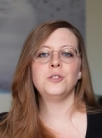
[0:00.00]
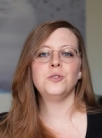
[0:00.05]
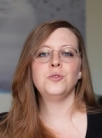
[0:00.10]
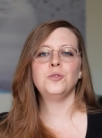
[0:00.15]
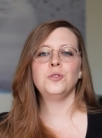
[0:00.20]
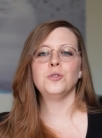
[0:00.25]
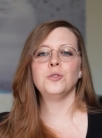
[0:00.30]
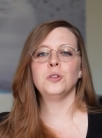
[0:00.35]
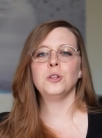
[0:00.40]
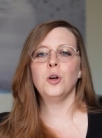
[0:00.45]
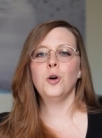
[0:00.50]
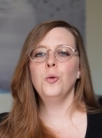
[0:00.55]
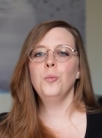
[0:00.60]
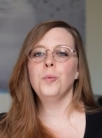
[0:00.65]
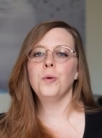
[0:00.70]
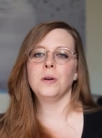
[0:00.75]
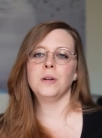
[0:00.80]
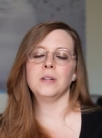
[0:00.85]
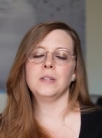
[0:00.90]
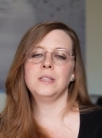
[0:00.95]
due to low
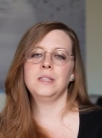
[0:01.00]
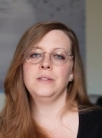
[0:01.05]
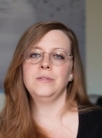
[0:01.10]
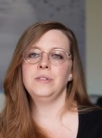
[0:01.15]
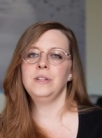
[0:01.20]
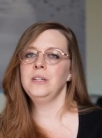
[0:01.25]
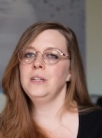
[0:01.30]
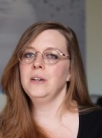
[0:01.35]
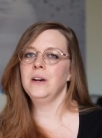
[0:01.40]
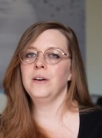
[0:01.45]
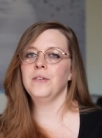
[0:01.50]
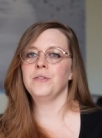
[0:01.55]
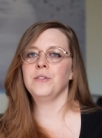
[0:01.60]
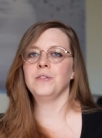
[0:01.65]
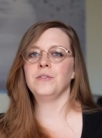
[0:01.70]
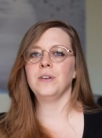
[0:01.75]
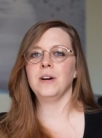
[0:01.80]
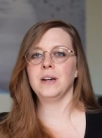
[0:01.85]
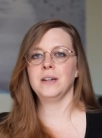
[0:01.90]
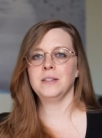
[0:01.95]
productivity of
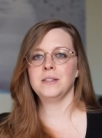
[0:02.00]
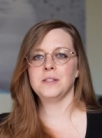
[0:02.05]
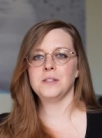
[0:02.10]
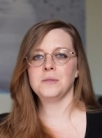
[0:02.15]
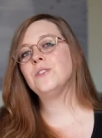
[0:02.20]
the vines.